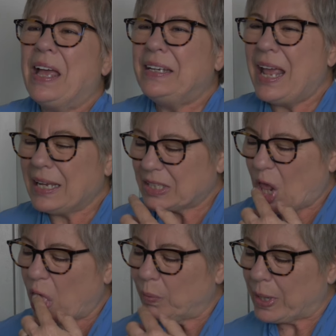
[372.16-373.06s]
Next,
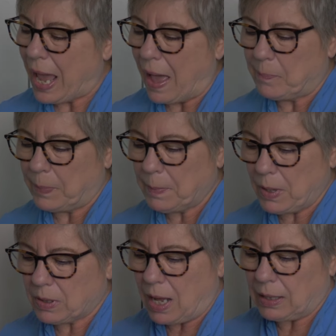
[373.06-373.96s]
we have
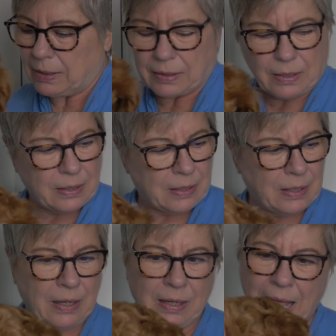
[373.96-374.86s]
Purple Collar
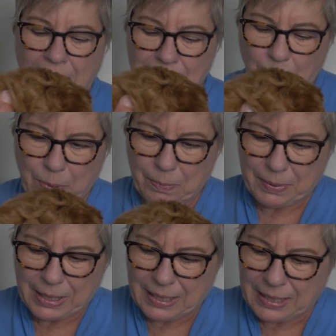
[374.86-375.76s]
Girl. Hello,
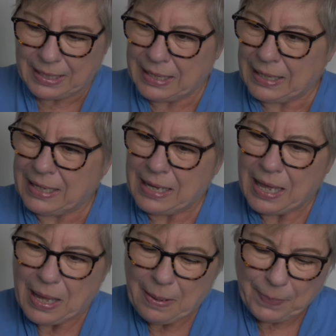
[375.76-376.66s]
Purpy.
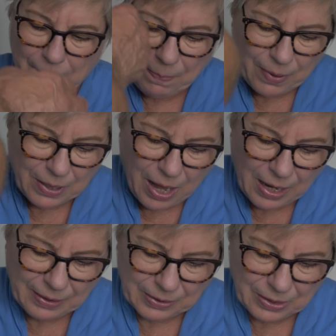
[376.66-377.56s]
Purple
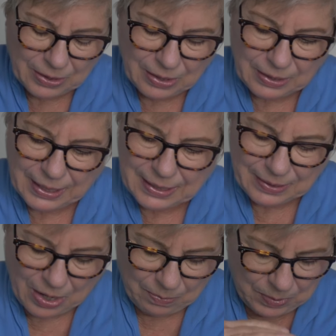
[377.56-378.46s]
Collar Girl is
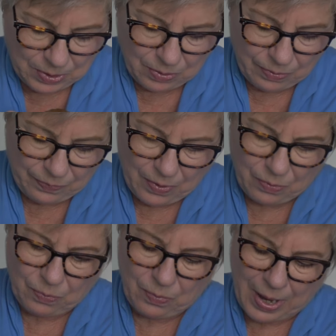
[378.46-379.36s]
our
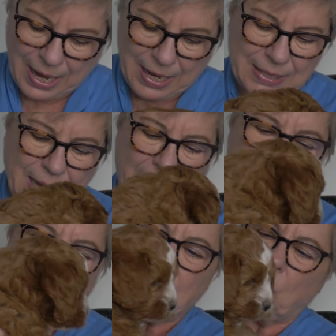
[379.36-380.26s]
beautiful red
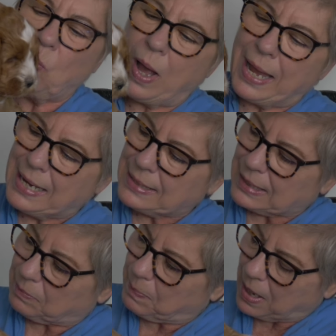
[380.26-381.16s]
and
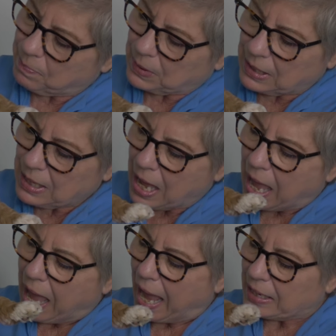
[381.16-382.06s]
white puppy,
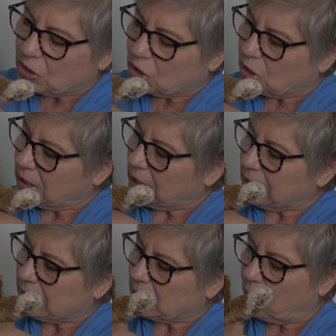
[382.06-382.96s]
and she
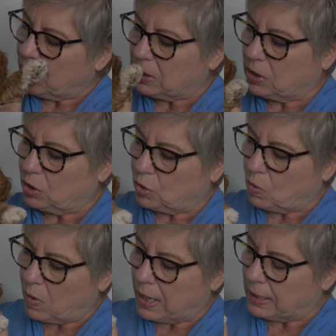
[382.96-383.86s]
is going to
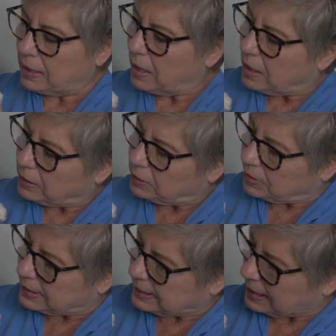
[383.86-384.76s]
join
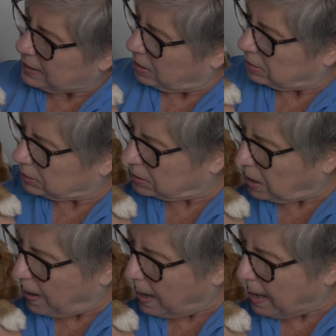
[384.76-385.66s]
Lucille,
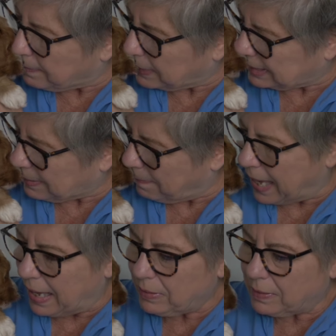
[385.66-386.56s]
Tom,
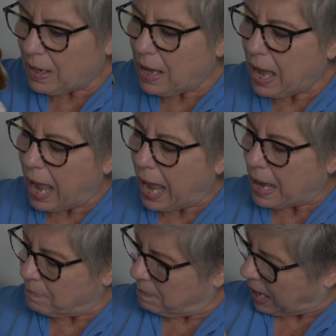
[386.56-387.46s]
Samantha,
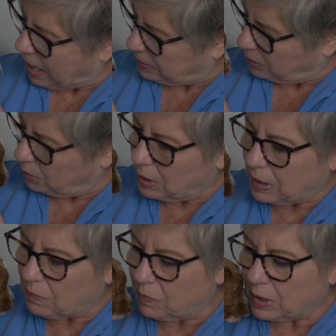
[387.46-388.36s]
and Matthew
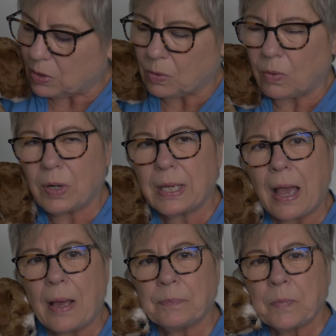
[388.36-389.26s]
in
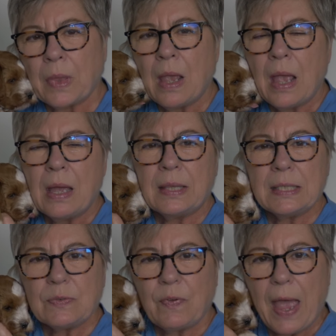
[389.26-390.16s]
Victoria.
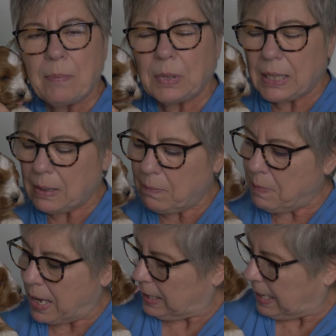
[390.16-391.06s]
This family
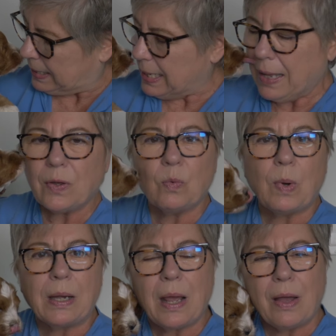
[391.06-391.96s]
met another
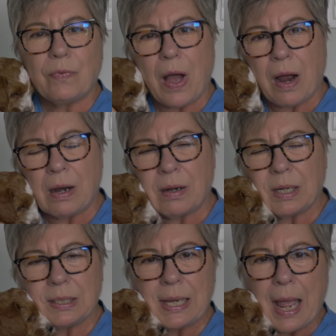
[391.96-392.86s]
one of our
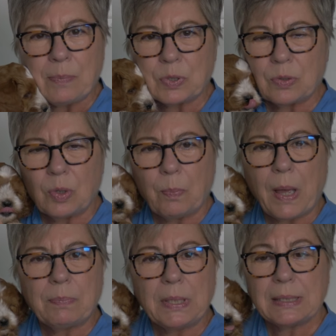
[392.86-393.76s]
Labradoodle
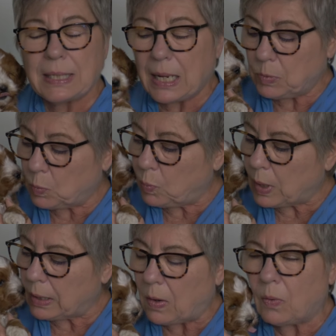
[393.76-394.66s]
puppies named
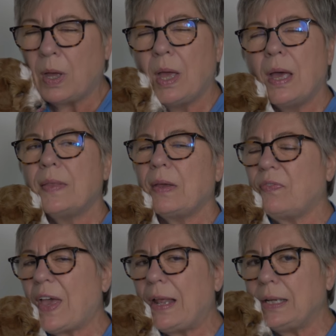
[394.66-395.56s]
Willow. They
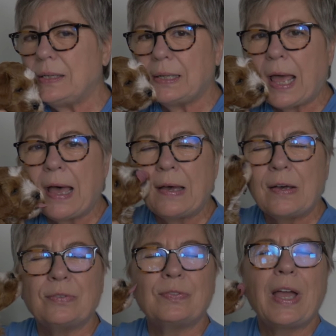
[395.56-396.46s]
fell in
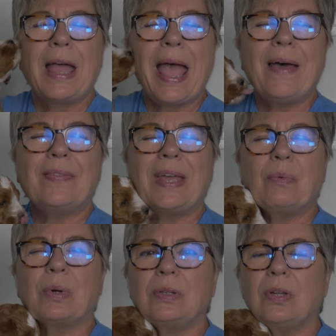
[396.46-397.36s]
love and they
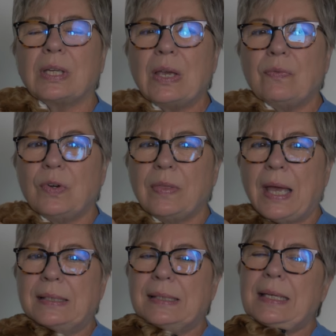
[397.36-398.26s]
were looking for
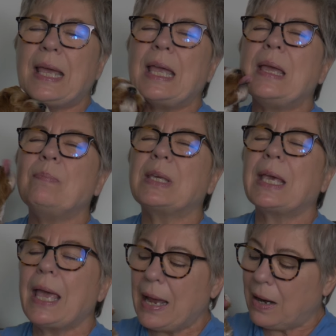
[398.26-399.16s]
that same
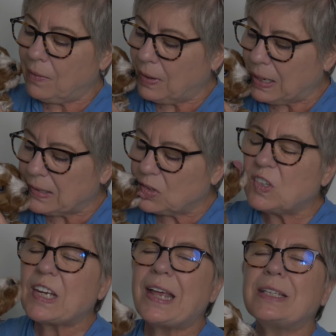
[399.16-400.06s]
caring,
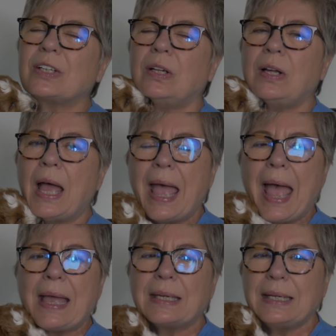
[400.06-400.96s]
gentle,
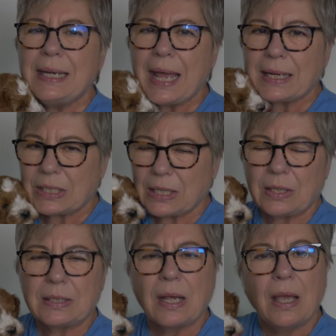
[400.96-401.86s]
and
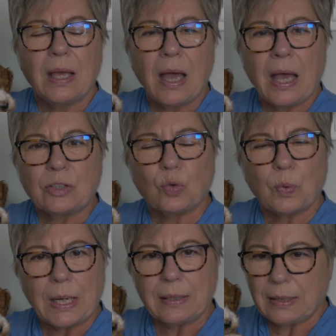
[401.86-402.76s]
connected
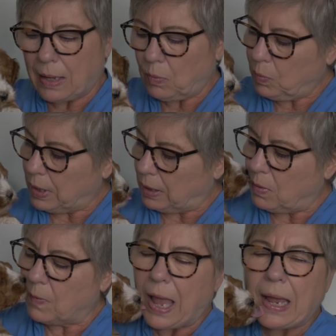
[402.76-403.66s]
trait that
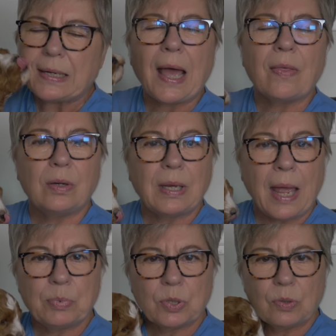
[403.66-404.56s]
Willow and other
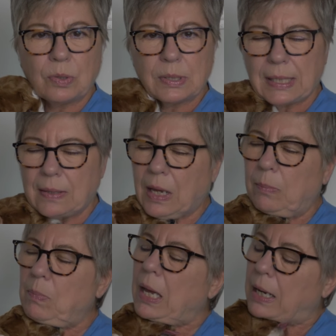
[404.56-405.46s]
Labradoodles that they
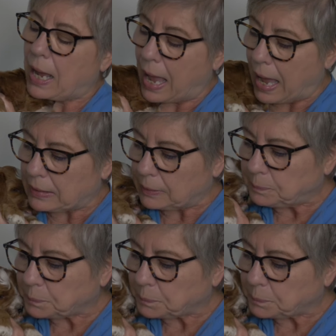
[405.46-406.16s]
met had.